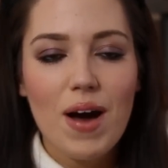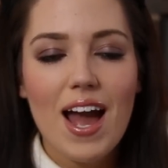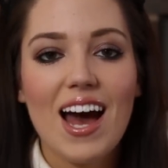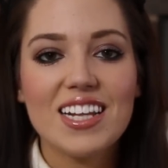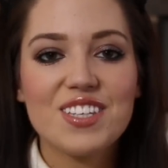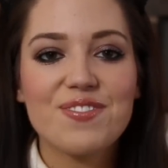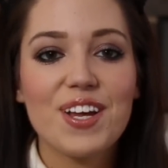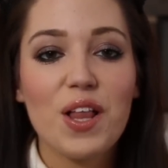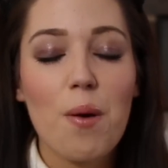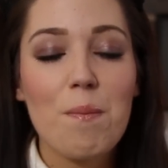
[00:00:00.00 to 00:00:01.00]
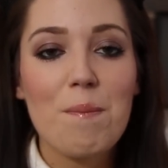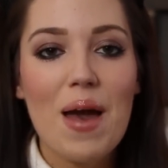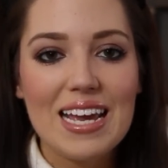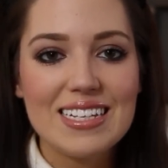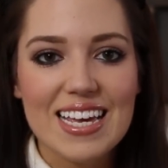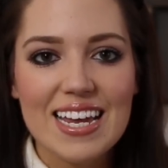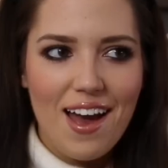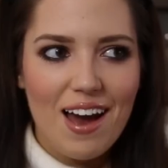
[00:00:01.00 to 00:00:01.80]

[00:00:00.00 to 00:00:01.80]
My hands feel amazing.